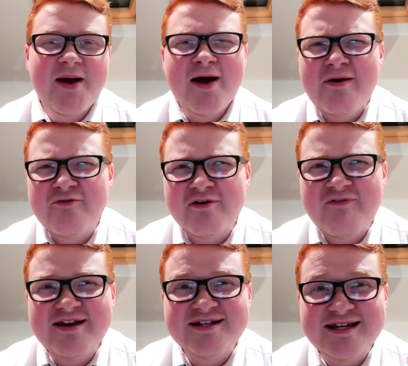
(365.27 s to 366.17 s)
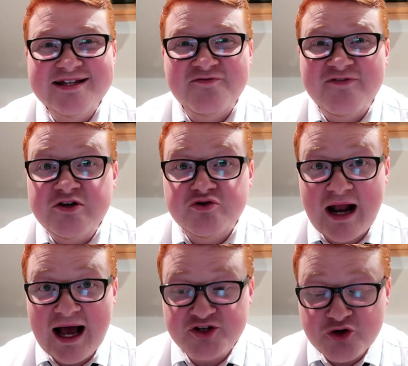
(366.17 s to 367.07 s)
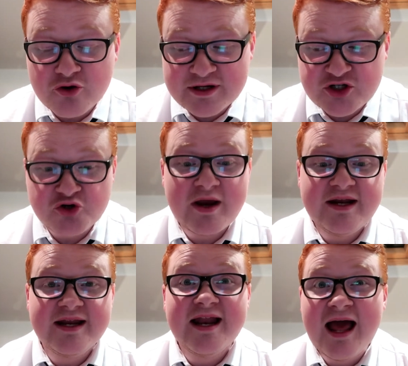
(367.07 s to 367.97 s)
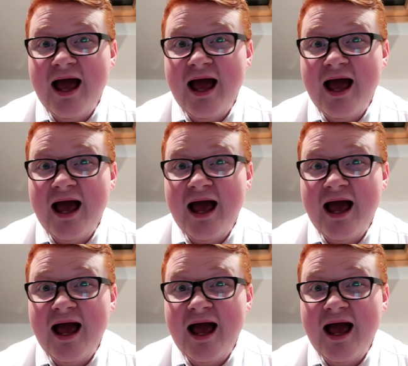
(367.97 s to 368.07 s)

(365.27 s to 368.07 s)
However, if Ederson isn't featuring at all in training,